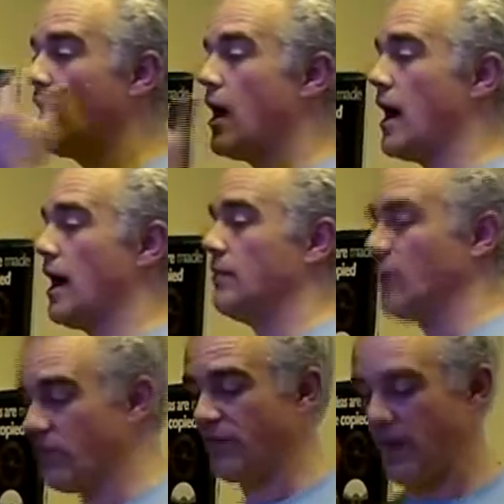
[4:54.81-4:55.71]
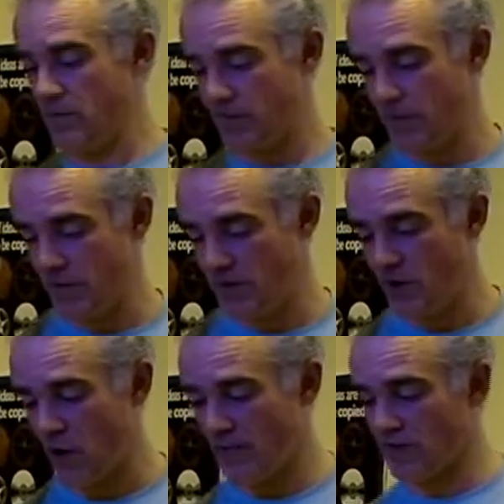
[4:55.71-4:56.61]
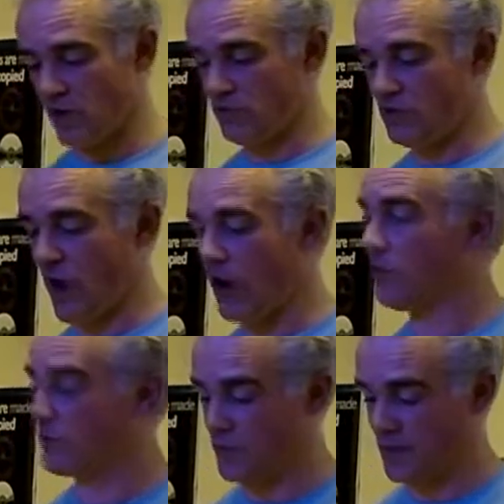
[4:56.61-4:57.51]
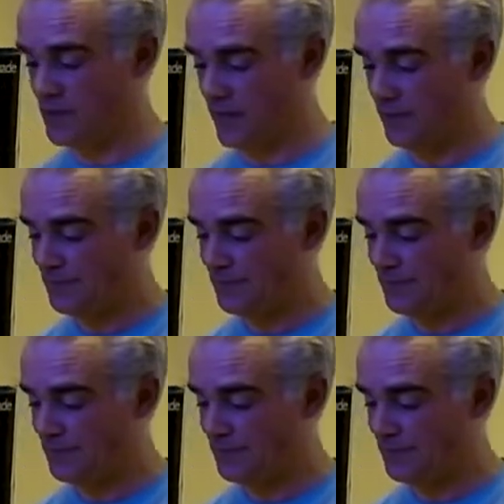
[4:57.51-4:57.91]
um, a flippant comment on, on Twitter.